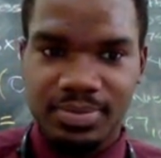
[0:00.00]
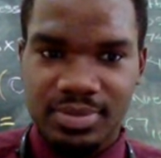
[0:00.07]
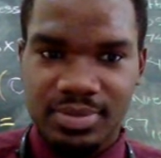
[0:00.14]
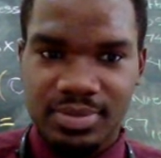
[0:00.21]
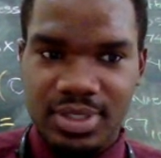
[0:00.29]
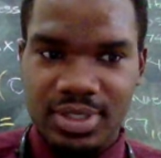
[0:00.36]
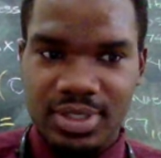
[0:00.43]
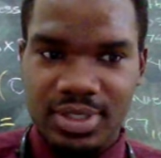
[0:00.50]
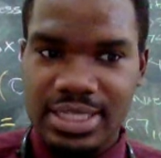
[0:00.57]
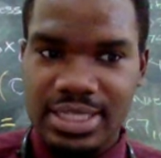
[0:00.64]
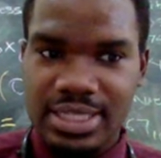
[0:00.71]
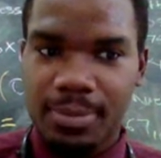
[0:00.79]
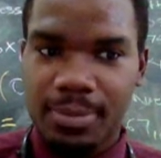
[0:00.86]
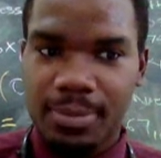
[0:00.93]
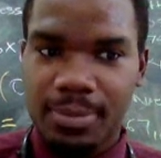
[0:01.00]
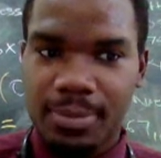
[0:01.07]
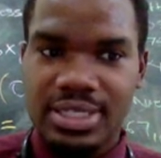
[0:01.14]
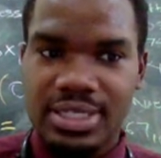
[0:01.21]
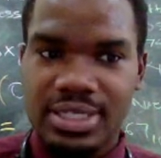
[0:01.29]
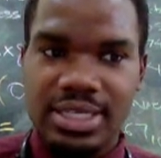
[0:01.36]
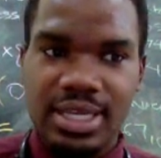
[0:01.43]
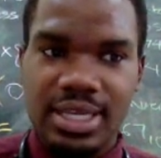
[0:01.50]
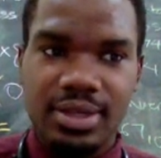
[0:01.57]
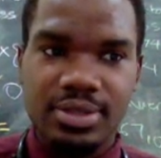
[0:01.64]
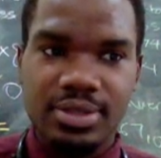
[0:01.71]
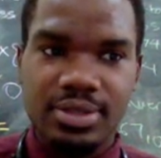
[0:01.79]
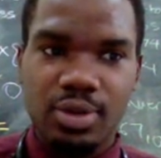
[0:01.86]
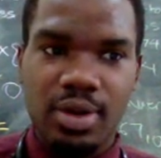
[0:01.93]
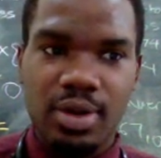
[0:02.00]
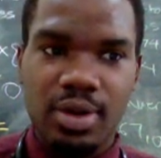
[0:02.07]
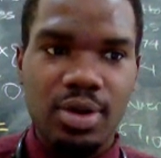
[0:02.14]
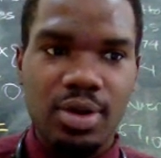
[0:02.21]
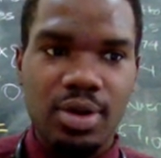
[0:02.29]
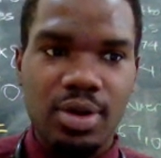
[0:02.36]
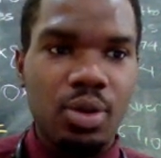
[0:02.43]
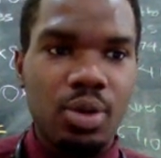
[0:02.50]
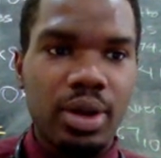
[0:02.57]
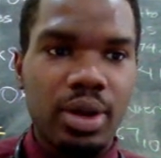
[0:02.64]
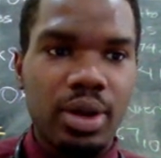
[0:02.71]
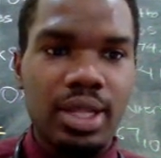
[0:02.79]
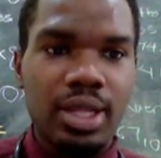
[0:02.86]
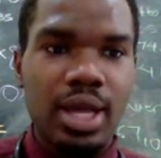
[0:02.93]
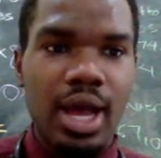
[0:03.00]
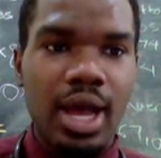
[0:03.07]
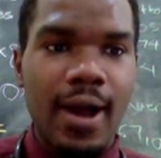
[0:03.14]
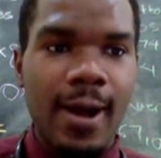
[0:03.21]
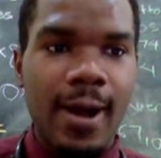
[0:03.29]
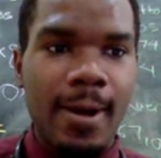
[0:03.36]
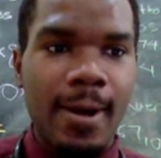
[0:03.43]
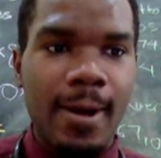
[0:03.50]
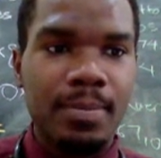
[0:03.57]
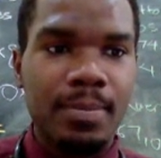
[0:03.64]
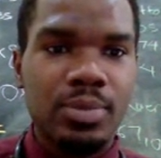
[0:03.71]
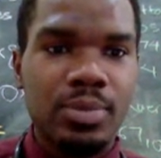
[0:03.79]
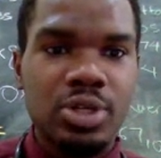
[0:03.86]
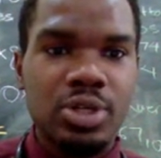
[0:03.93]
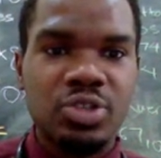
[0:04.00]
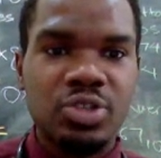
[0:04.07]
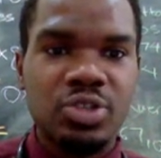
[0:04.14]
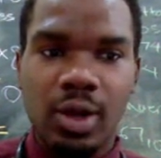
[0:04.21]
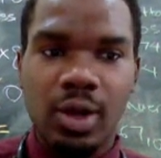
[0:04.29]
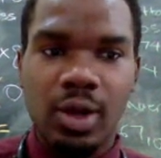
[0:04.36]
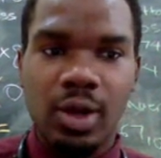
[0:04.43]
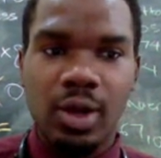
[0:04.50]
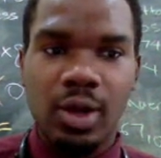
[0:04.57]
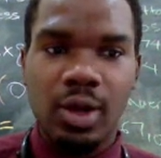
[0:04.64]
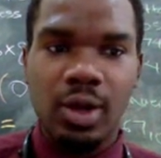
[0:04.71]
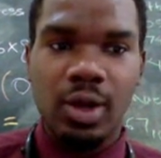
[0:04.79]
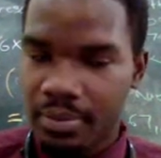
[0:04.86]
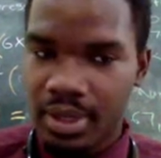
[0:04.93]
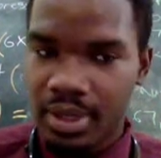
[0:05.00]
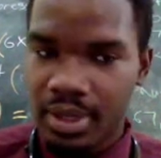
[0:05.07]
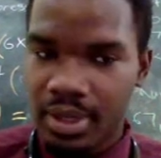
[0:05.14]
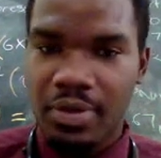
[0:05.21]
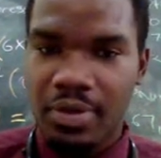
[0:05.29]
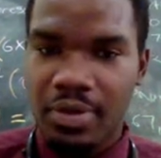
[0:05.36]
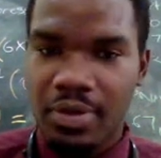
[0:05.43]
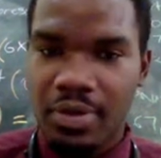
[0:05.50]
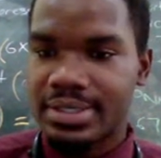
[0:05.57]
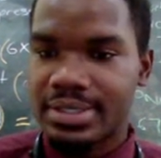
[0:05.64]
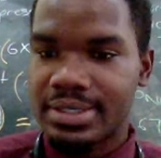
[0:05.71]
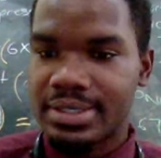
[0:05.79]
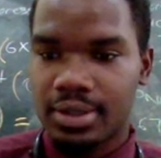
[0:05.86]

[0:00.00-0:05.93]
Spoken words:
So that's the option C. So quickly, just write the question for me and then write the answer.